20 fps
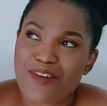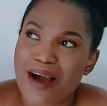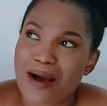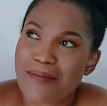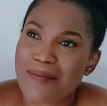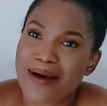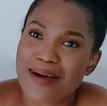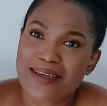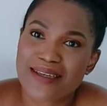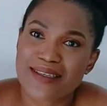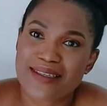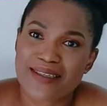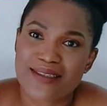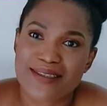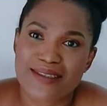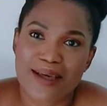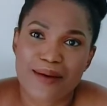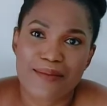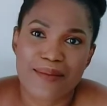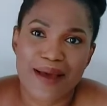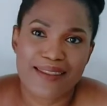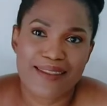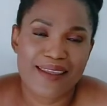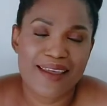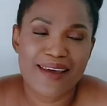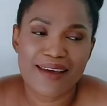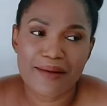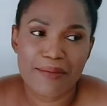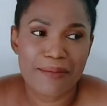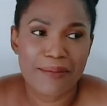far back as I
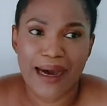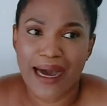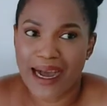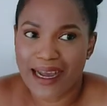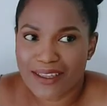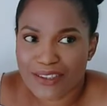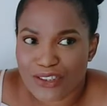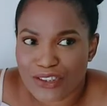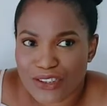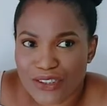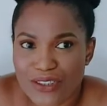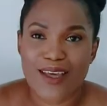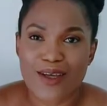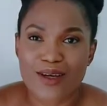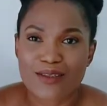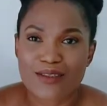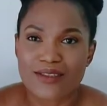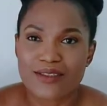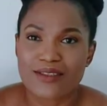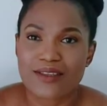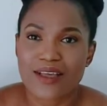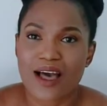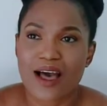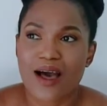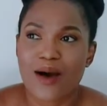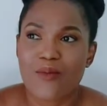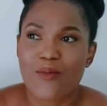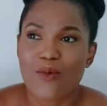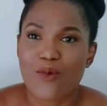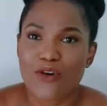think March. I got
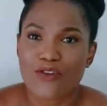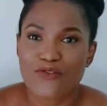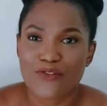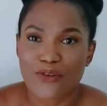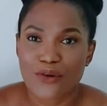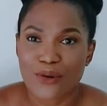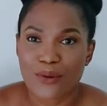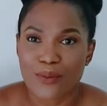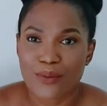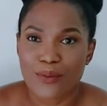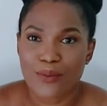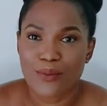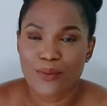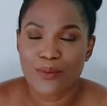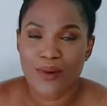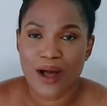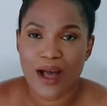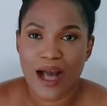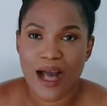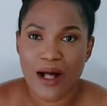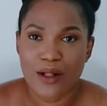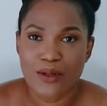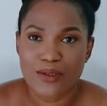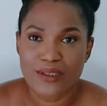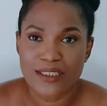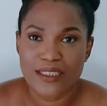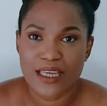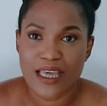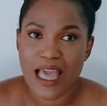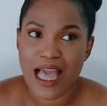one from
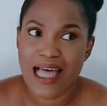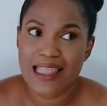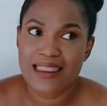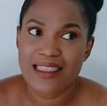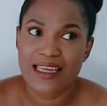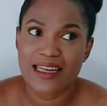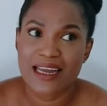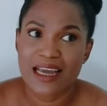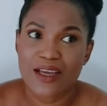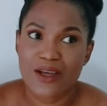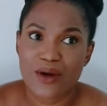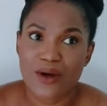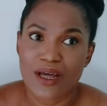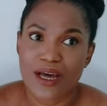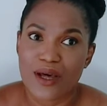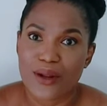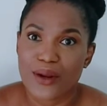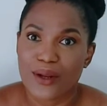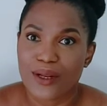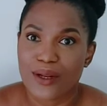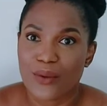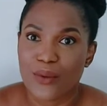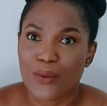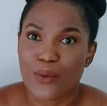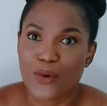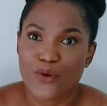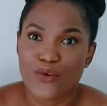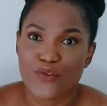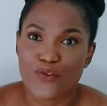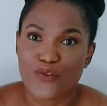Aldi and then I got another
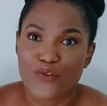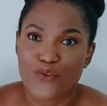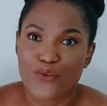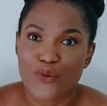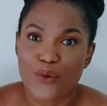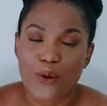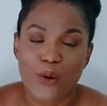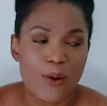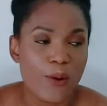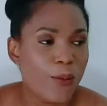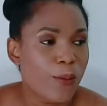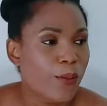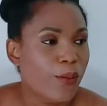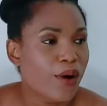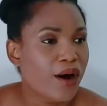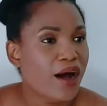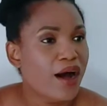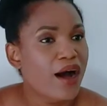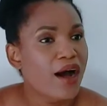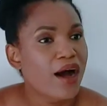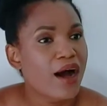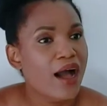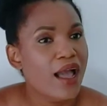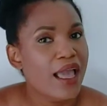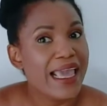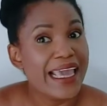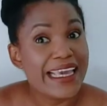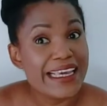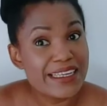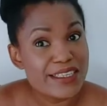one from
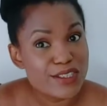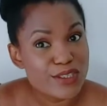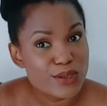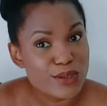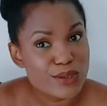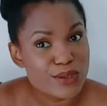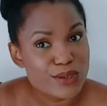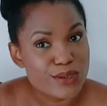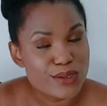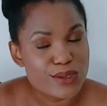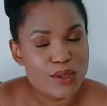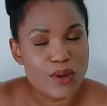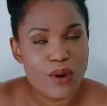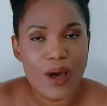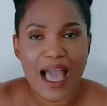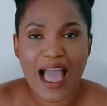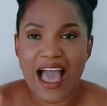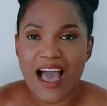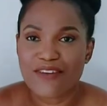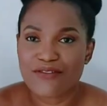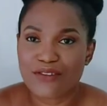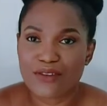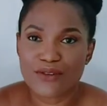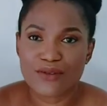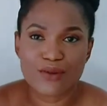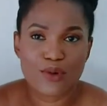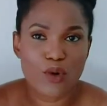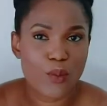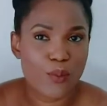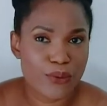Asos. So I
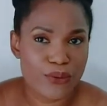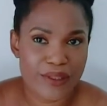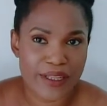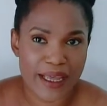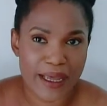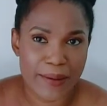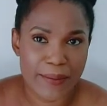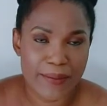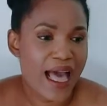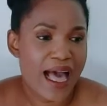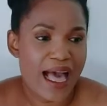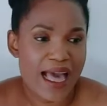haven't opened them,